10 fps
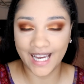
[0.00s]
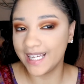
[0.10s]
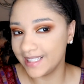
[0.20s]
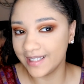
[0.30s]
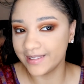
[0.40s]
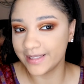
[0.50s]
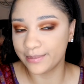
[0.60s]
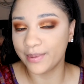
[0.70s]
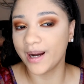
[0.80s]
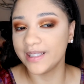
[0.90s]
You know, just
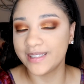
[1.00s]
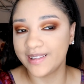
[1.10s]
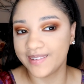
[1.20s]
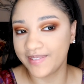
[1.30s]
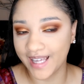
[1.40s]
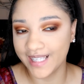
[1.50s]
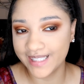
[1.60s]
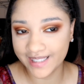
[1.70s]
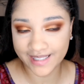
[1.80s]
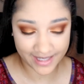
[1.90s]
bronze the face.